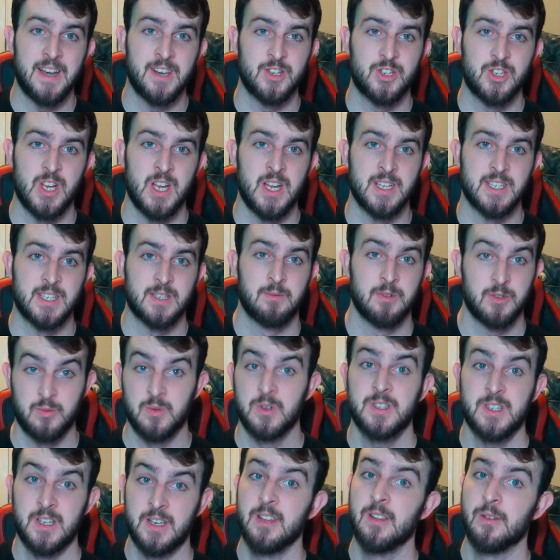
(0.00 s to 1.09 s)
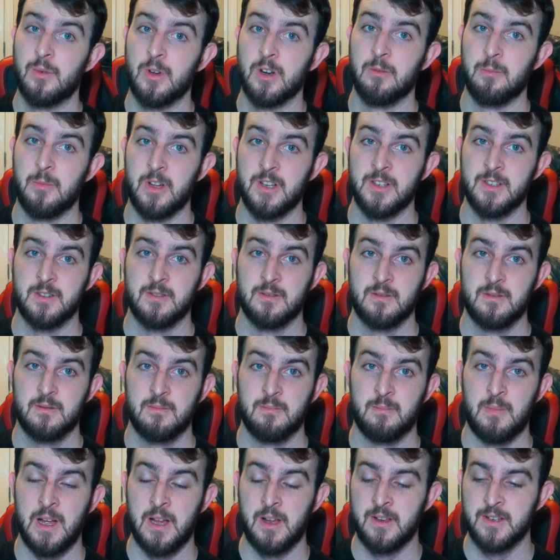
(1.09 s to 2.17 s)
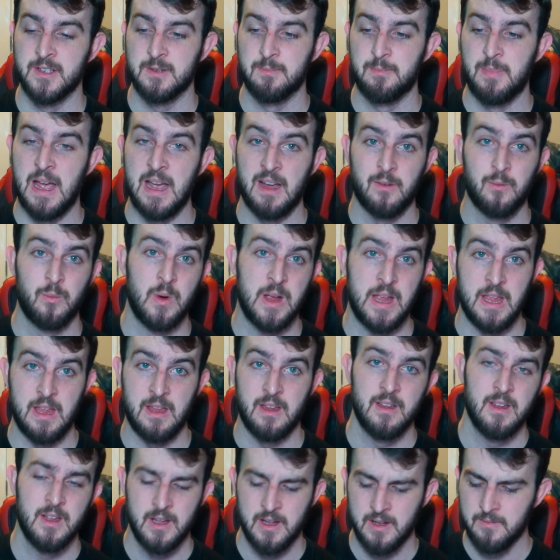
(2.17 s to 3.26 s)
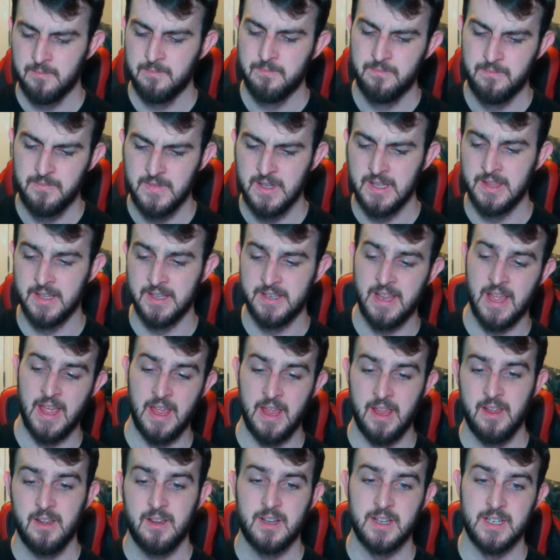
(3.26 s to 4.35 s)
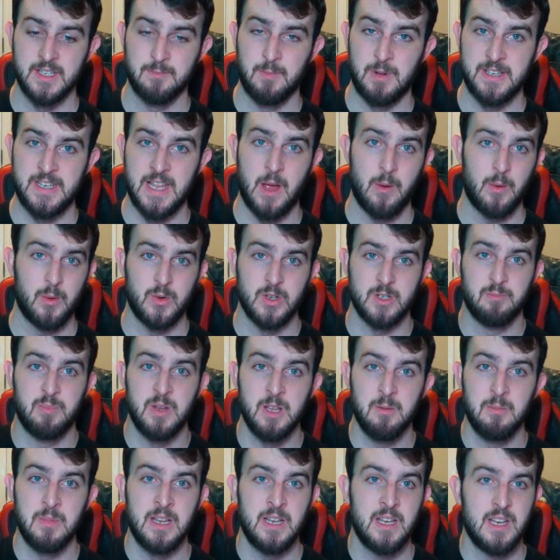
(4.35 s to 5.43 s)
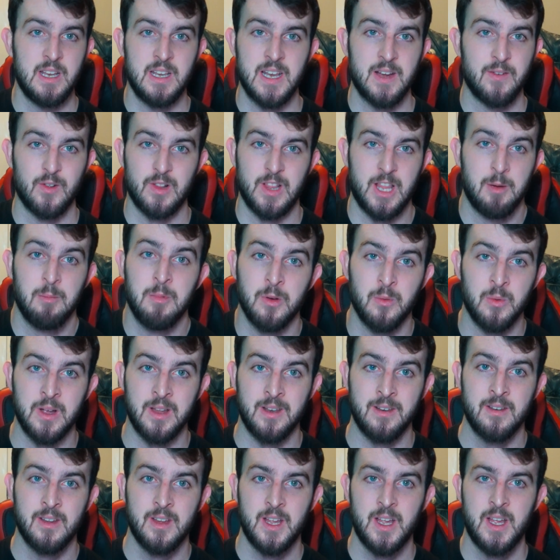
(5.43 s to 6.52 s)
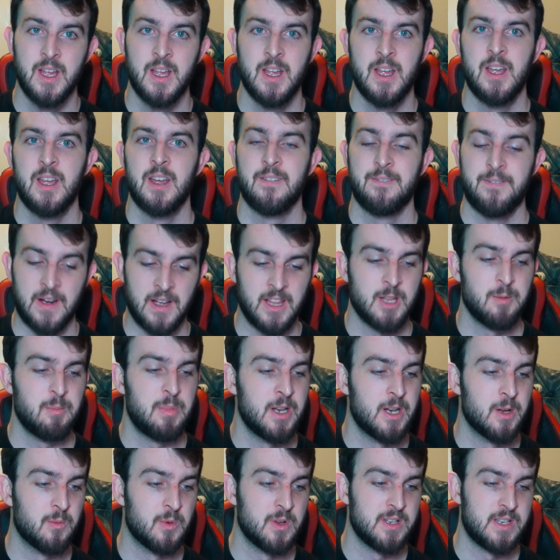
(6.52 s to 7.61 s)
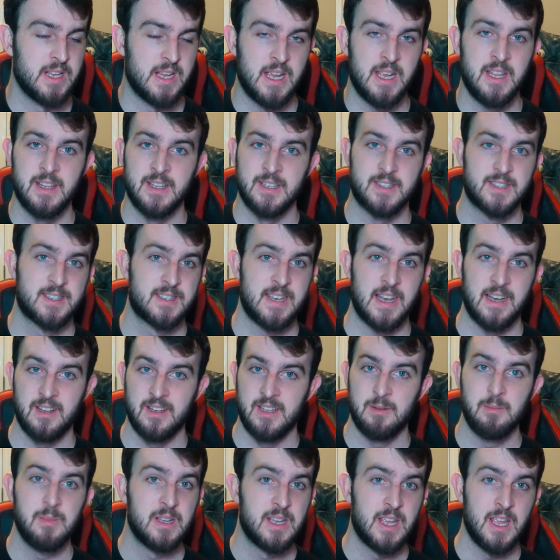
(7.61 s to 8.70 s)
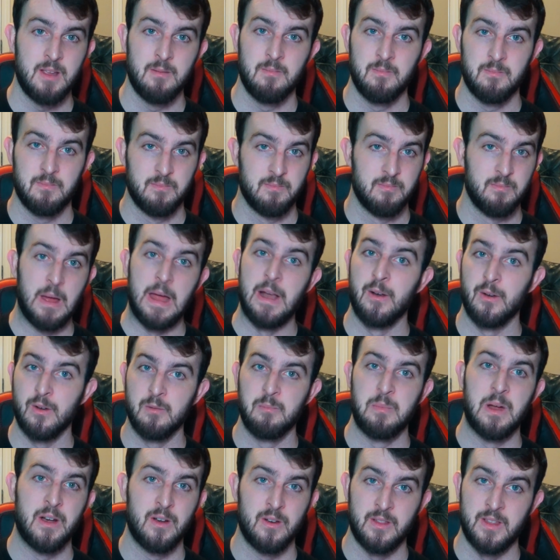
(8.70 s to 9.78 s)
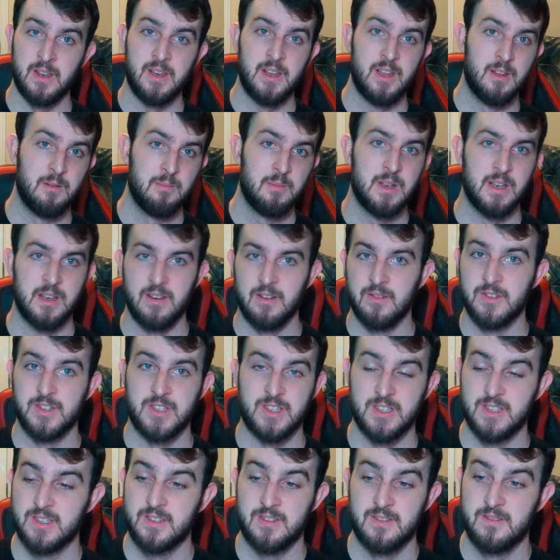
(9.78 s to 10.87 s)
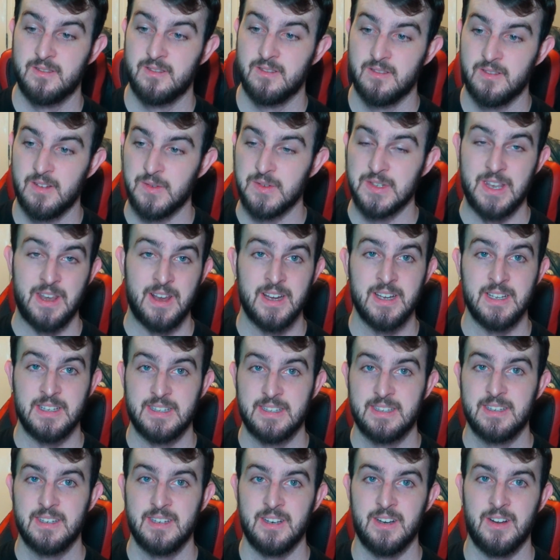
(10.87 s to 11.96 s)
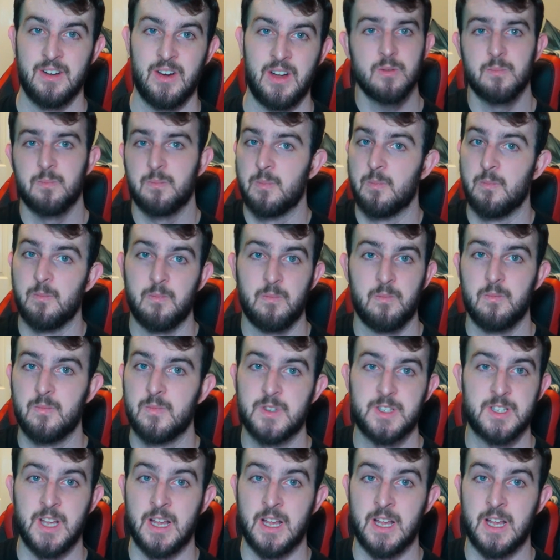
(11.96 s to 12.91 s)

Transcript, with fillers: my dad in chess, which was another one of mine's, mine's back way in the day because my dad would always beat me. He never let me win. Finally beat him one day and then steadily became better and better than him. And it was just, it was nice. I'm sure